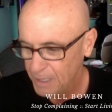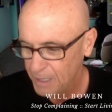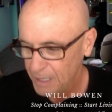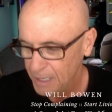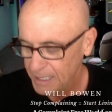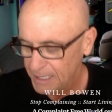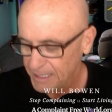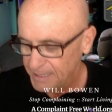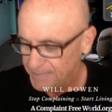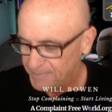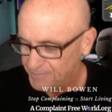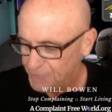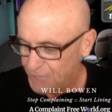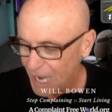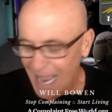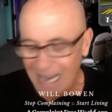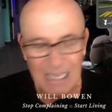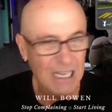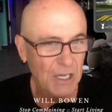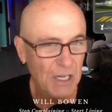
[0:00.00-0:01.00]
um,
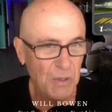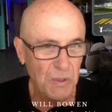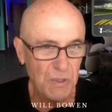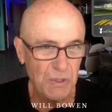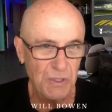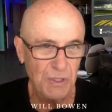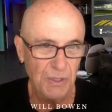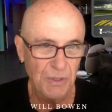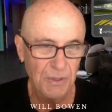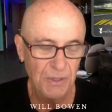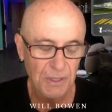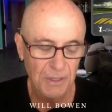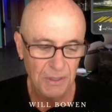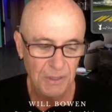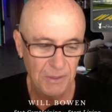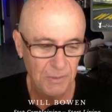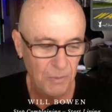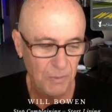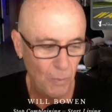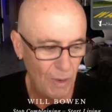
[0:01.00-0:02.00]
Jack Nicholson,
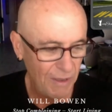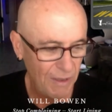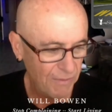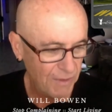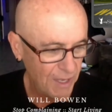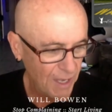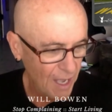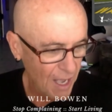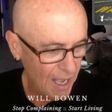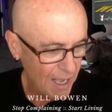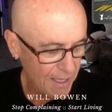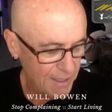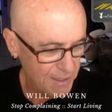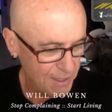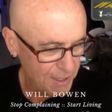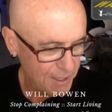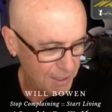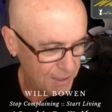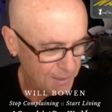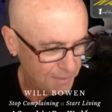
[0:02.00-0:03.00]
we've got,